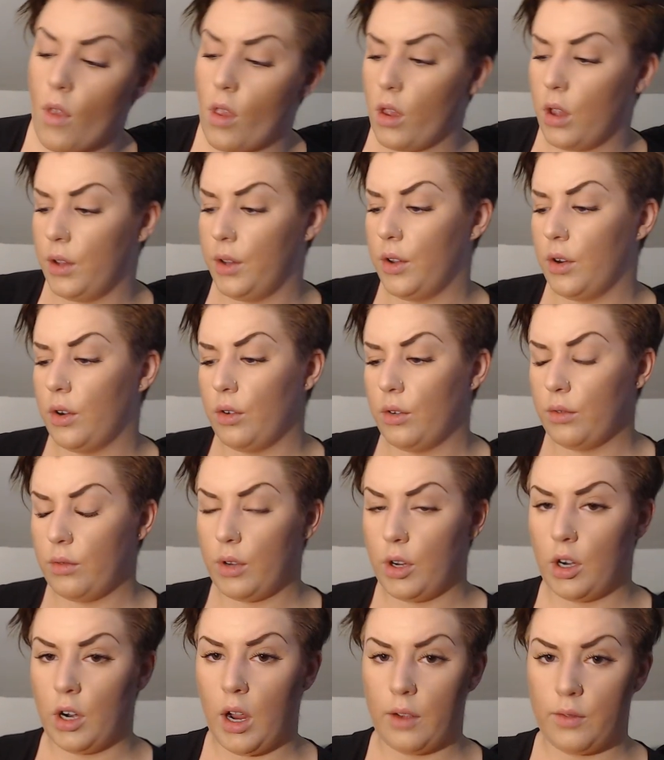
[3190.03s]
you know,
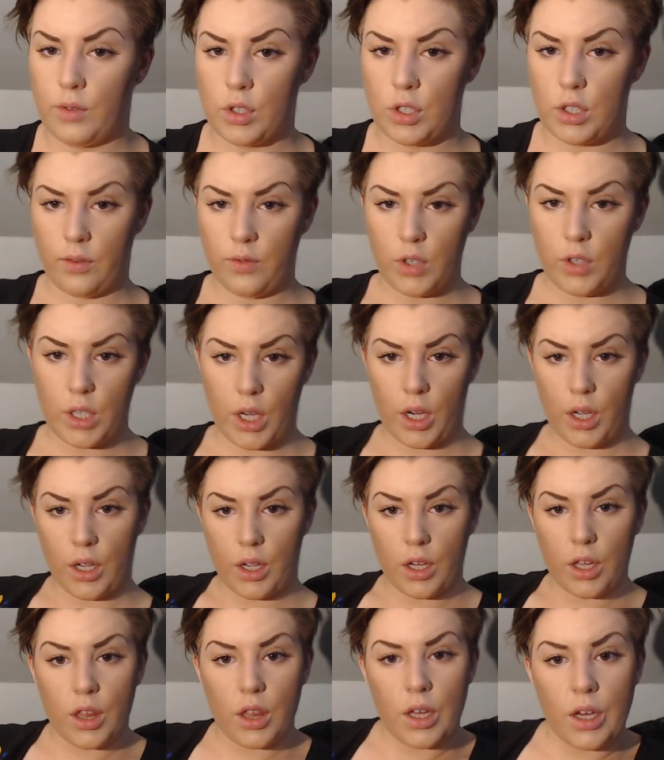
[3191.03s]
your average everyday
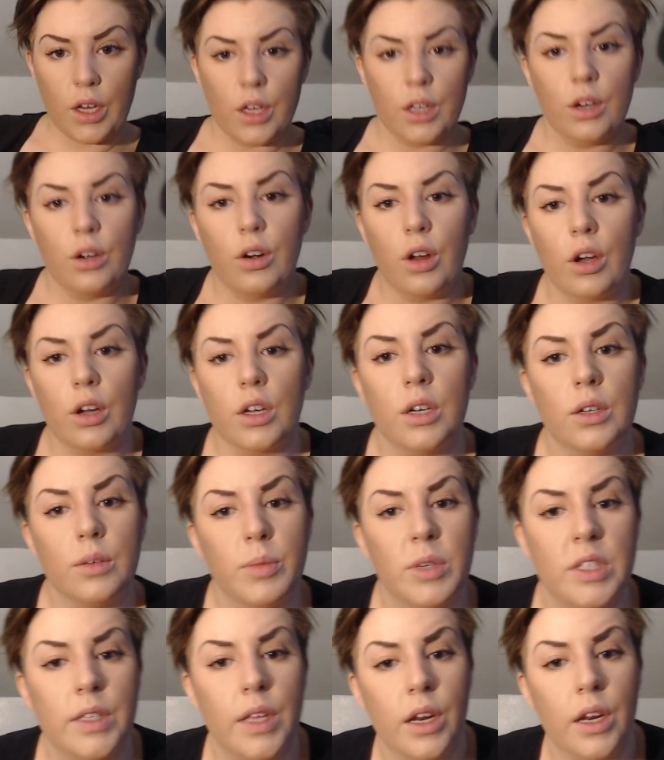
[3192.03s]
thing, you're not going to be
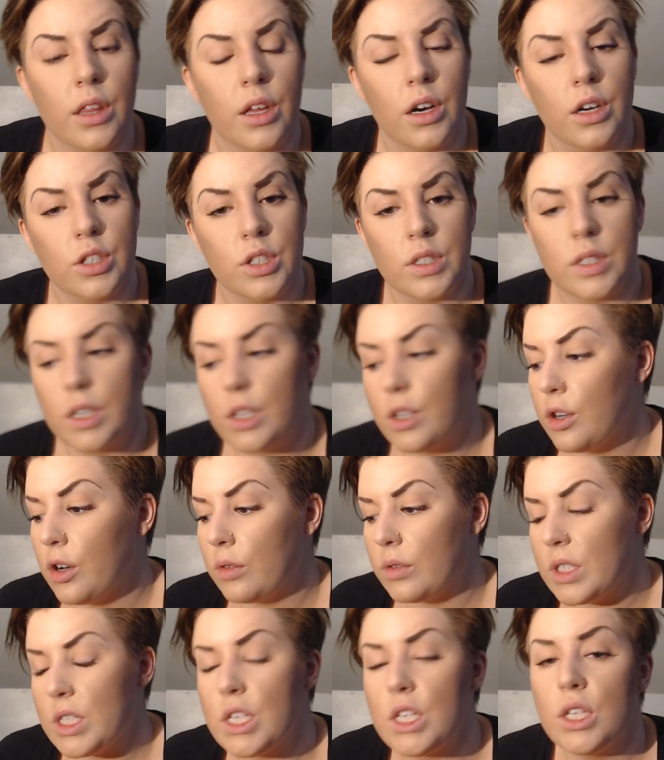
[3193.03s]
sitting there, just like you
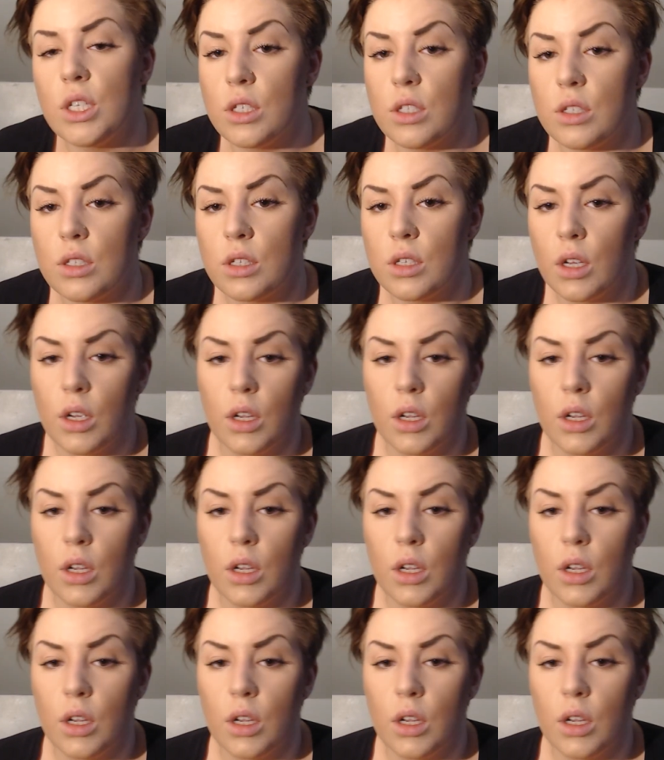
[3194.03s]
don't tease